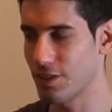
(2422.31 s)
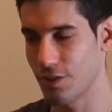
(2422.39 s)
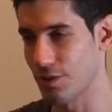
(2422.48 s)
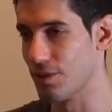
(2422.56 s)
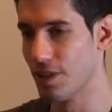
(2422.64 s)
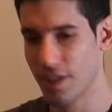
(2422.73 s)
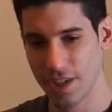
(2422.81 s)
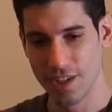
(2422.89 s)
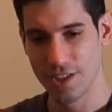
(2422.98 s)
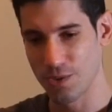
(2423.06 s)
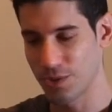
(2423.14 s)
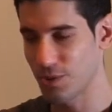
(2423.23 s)
No,
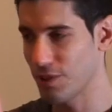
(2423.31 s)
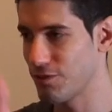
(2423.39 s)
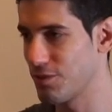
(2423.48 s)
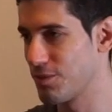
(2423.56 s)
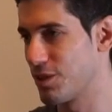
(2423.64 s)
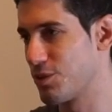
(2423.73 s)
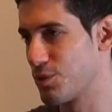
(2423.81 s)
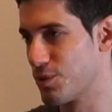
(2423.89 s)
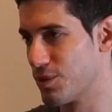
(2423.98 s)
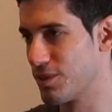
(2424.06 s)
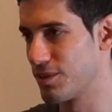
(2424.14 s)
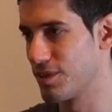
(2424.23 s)
you want to give them the
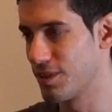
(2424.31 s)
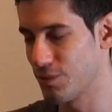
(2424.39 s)
tool